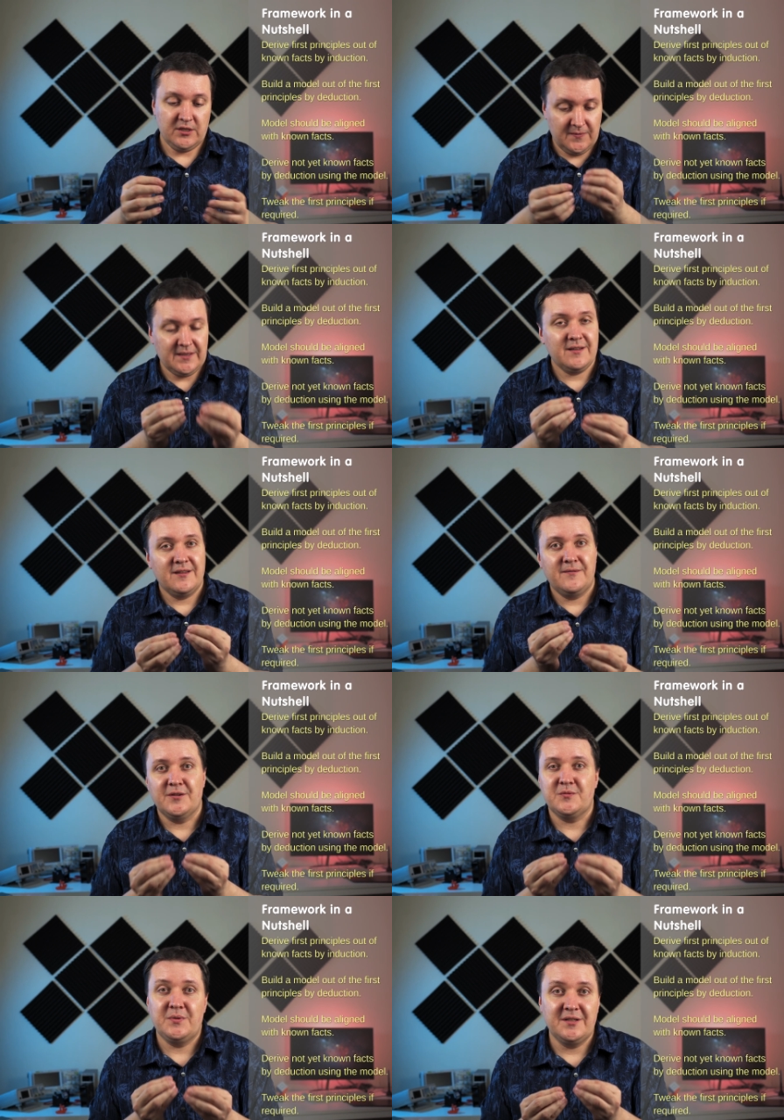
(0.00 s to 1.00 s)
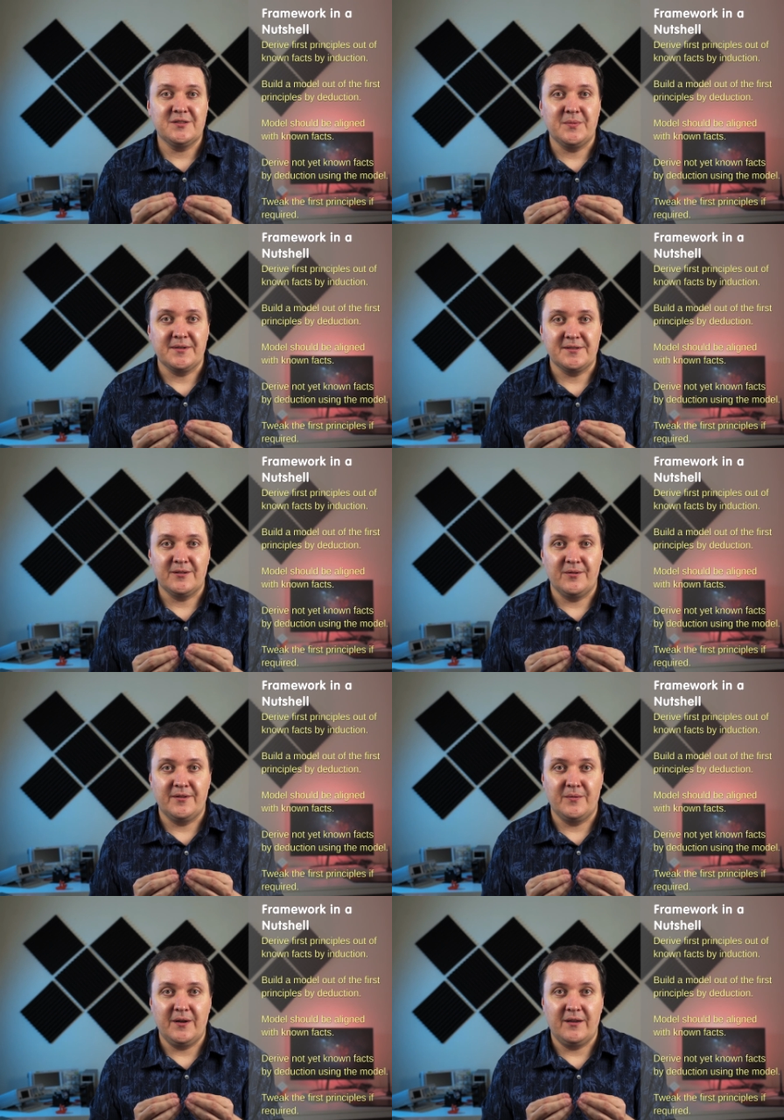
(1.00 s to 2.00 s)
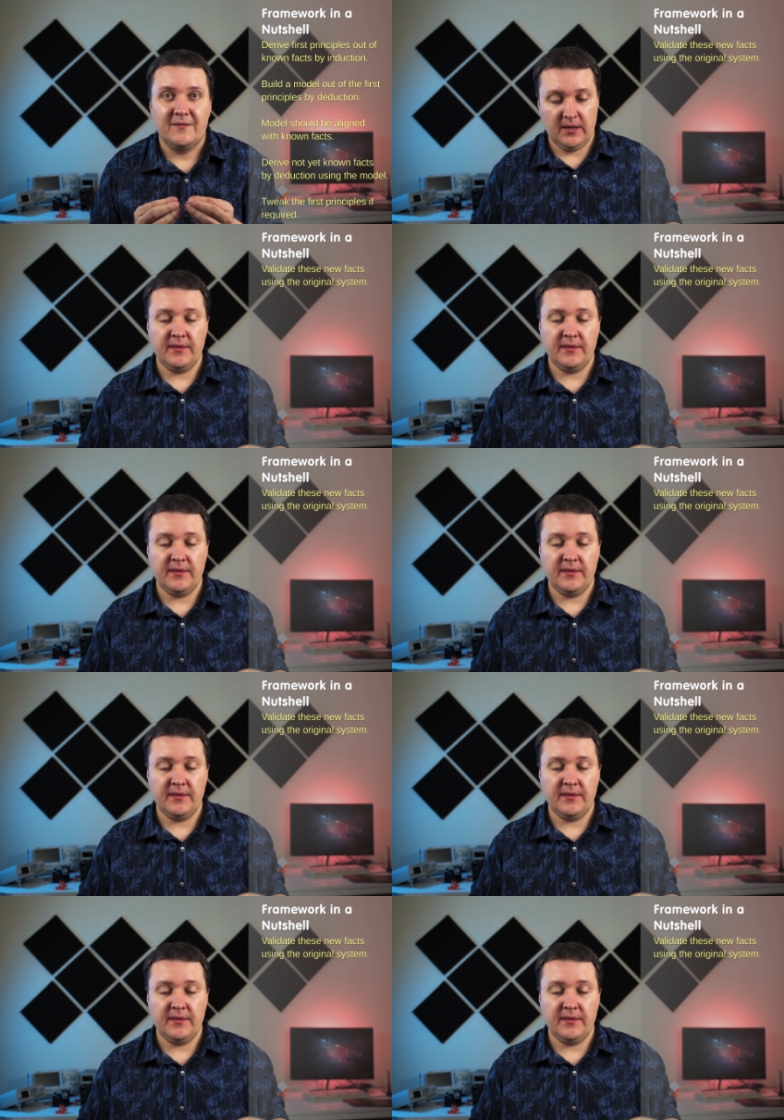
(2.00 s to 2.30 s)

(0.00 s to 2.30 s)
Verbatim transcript: tweaking the first principles along the way.